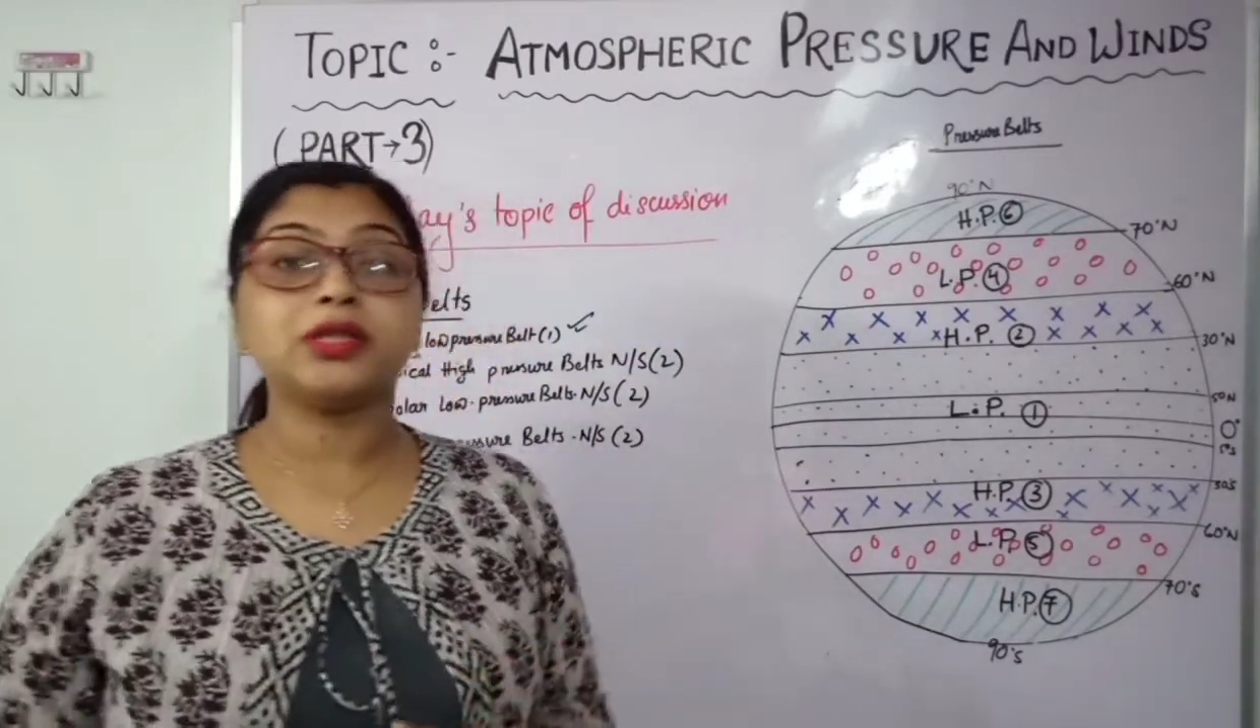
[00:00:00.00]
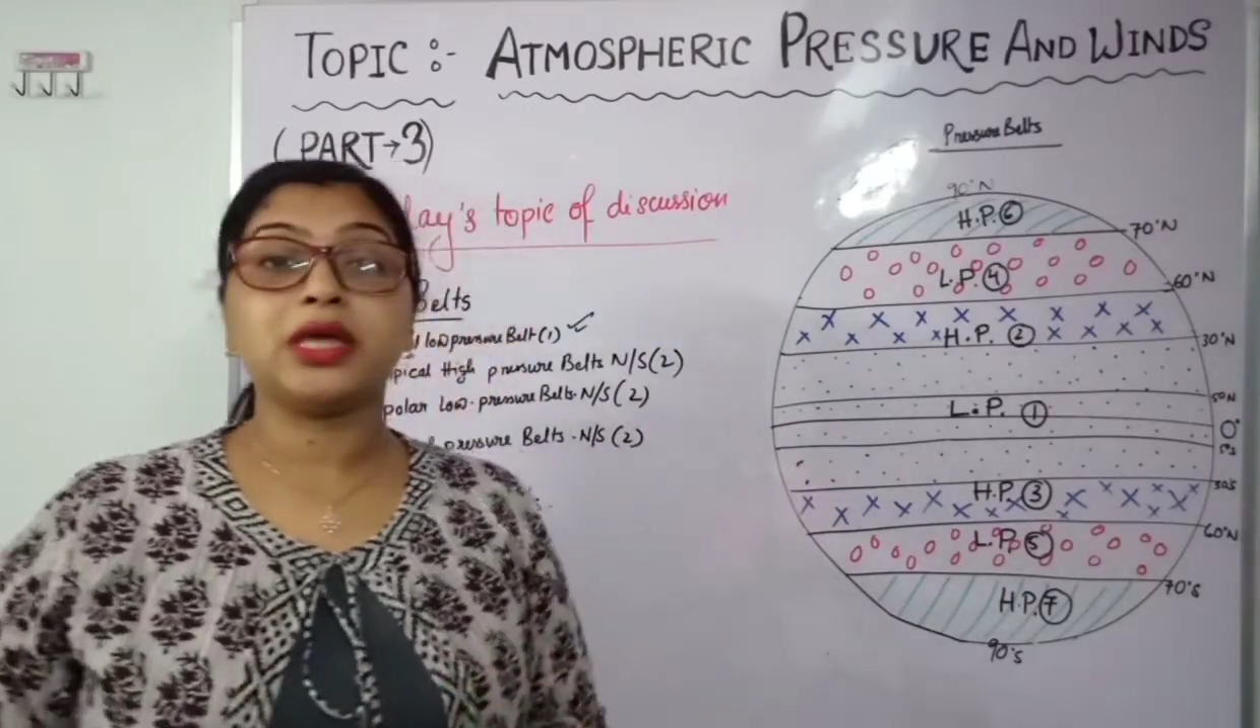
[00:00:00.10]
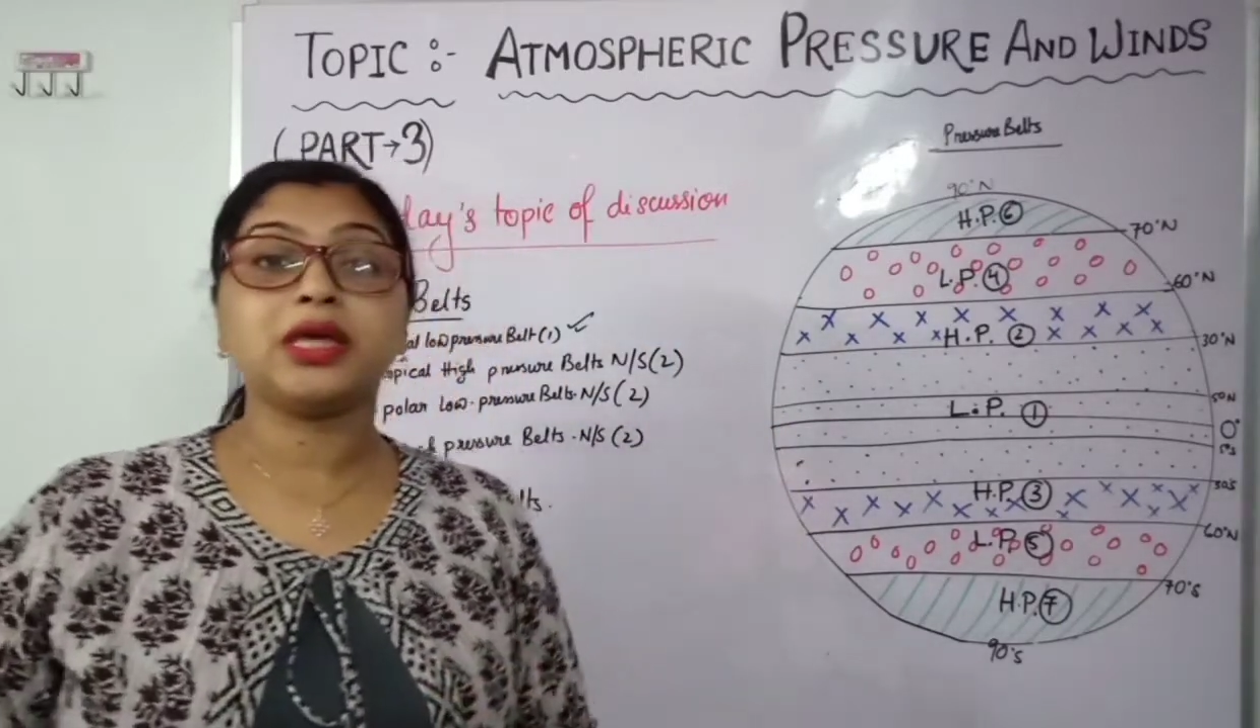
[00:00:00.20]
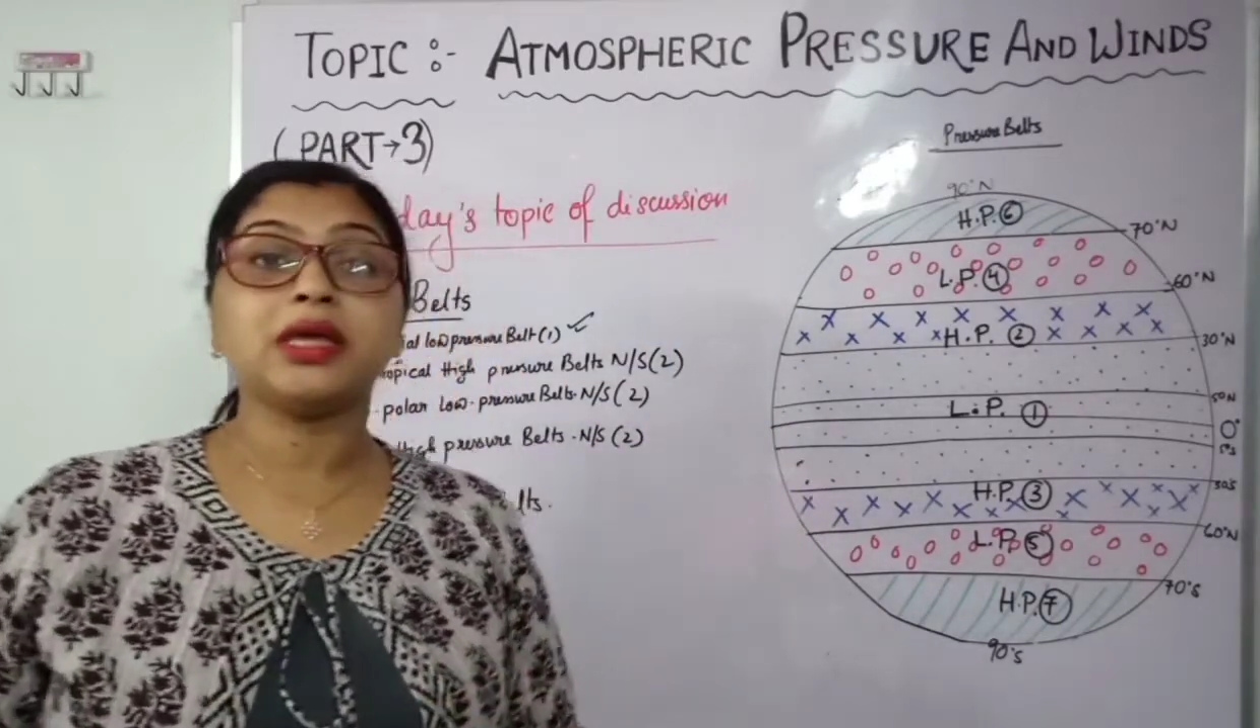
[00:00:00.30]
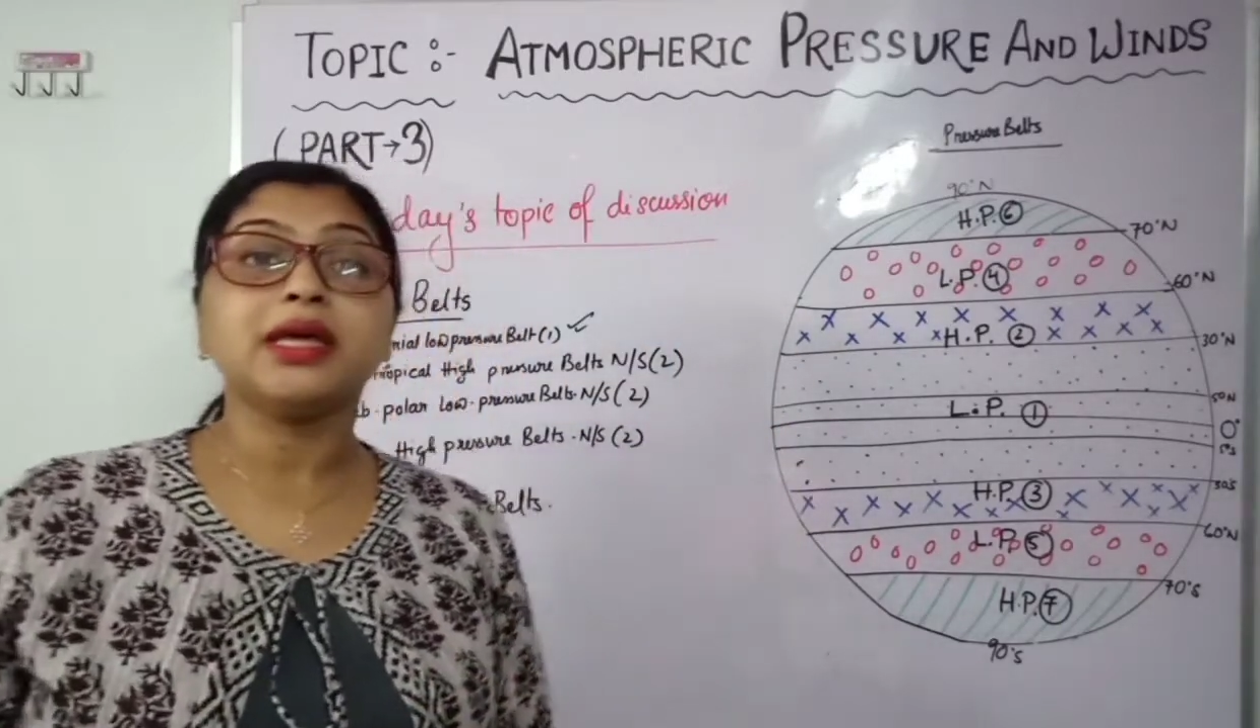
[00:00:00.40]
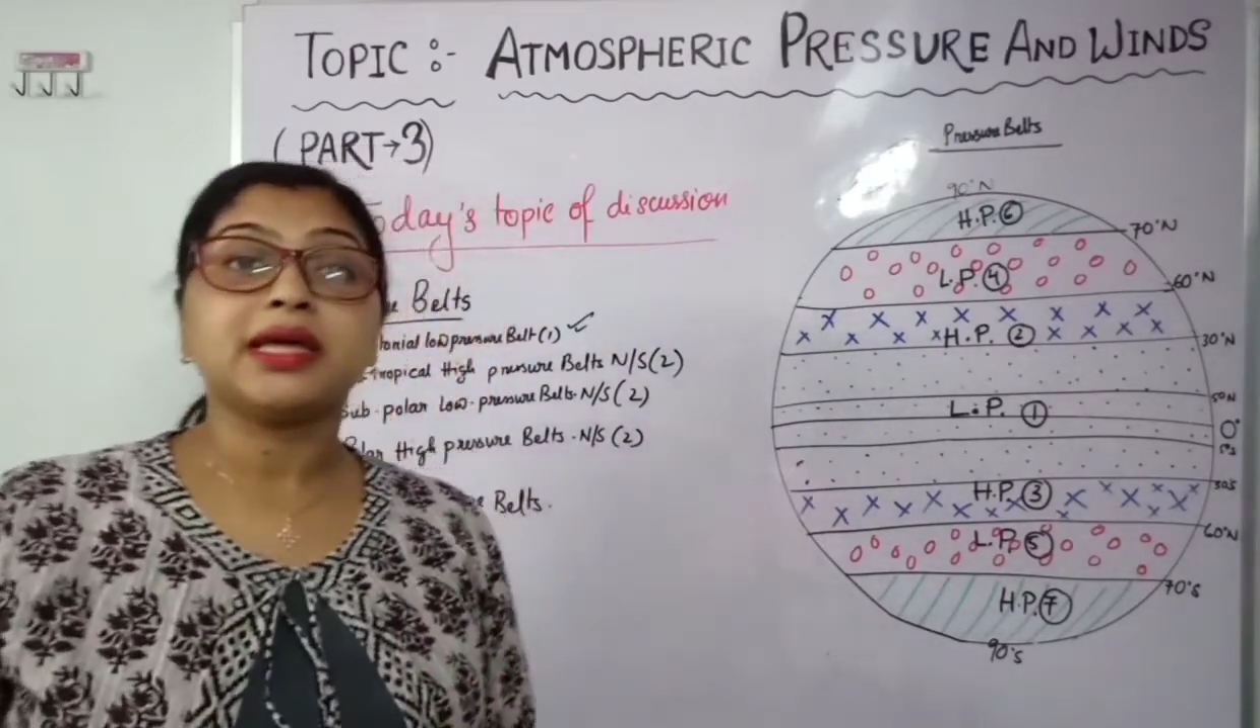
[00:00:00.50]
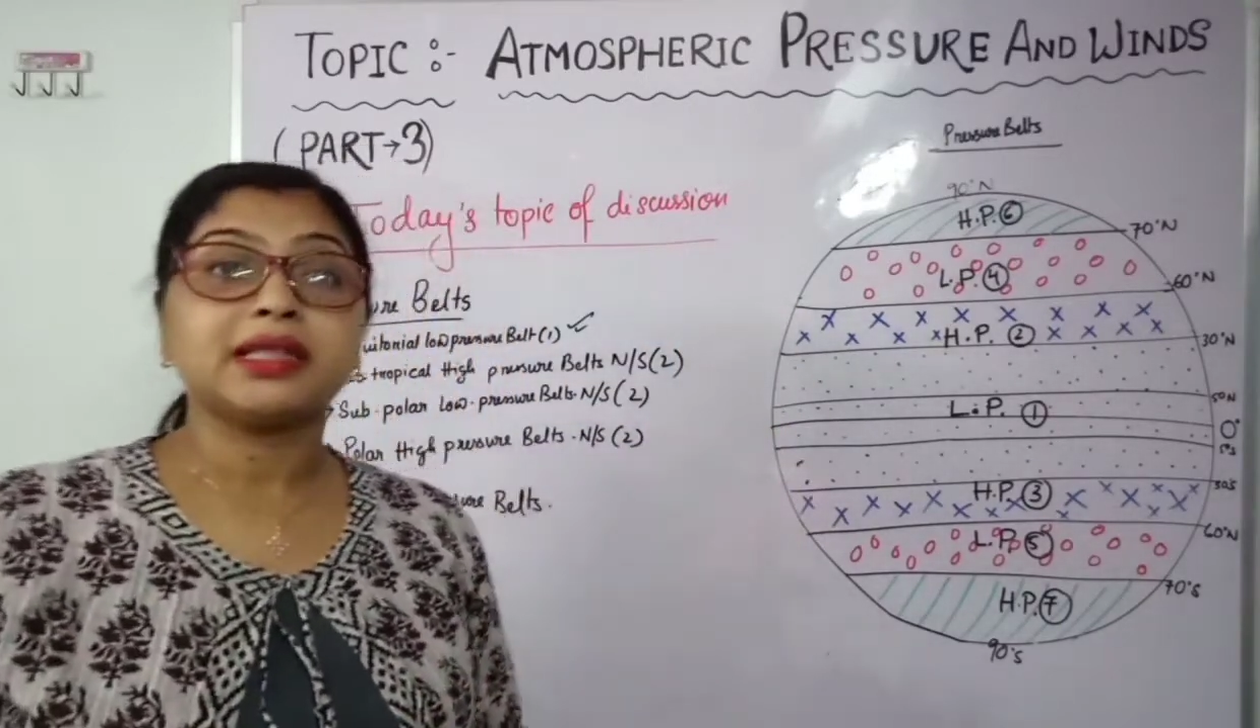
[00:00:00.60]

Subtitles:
thing,